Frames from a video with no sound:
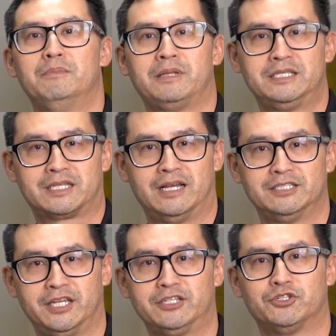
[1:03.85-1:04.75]
Please
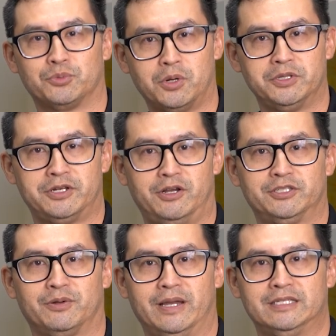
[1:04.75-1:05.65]
contact your Roland
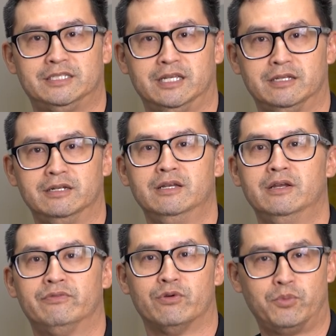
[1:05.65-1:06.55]
authorized dealer
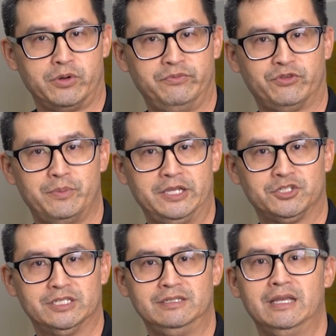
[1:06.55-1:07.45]
for more
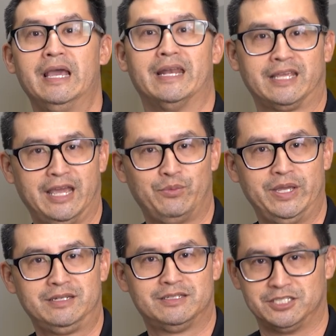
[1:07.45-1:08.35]
information, and I can't
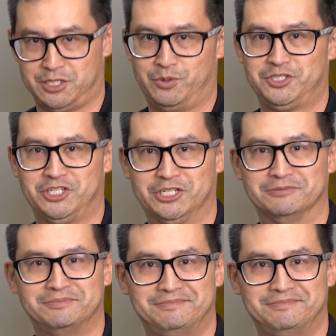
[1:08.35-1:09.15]
wait to see what you do.